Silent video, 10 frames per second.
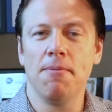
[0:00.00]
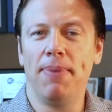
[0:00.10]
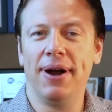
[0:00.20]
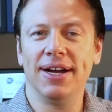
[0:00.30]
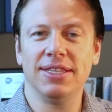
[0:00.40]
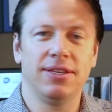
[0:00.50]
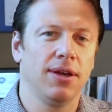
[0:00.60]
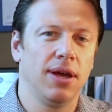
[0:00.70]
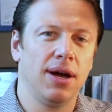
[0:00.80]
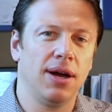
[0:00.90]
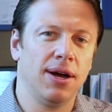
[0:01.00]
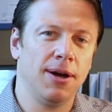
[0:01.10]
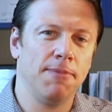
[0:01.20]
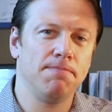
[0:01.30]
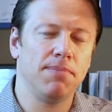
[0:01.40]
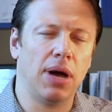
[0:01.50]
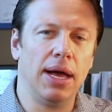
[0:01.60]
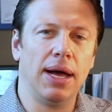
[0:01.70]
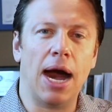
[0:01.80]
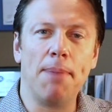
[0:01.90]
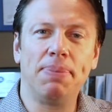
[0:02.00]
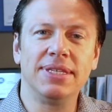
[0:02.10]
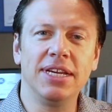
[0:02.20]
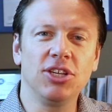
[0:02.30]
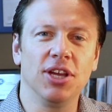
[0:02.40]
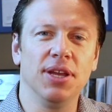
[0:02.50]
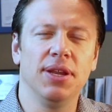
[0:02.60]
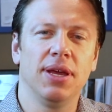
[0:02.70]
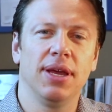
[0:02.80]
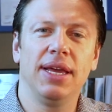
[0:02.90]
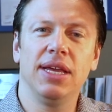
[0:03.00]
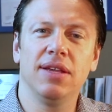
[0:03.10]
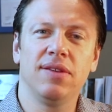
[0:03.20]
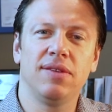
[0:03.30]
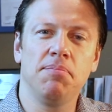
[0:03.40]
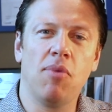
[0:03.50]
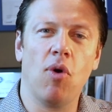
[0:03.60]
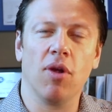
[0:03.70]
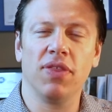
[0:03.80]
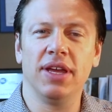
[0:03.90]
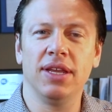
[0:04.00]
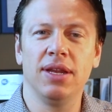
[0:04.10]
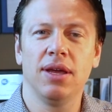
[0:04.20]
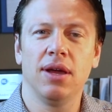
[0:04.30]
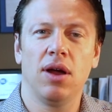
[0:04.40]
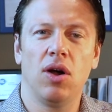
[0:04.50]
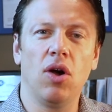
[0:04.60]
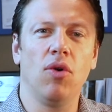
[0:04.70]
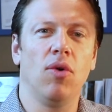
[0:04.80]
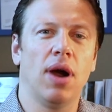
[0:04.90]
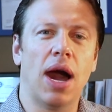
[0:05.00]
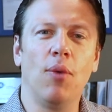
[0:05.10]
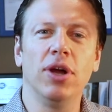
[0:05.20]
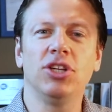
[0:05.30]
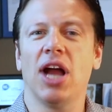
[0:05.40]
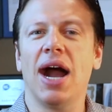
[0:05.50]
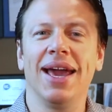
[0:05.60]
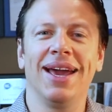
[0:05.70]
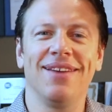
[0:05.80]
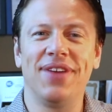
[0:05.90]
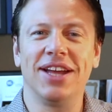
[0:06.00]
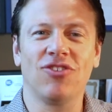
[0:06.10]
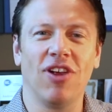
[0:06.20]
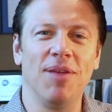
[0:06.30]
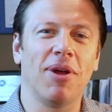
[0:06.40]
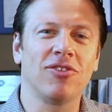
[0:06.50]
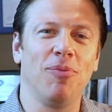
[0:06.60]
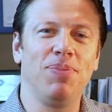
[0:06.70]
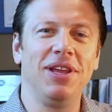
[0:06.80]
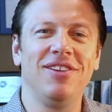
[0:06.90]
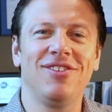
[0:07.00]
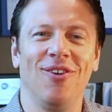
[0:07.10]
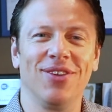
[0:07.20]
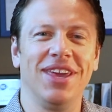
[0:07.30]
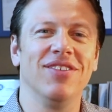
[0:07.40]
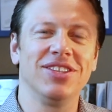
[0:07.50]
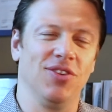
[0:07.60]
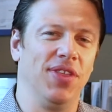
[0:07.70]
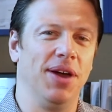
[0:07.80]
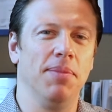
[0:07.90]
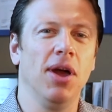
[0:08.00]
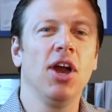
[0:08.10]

But opposition is more than, oh, I wish I had that trademark, so please don't give it to them.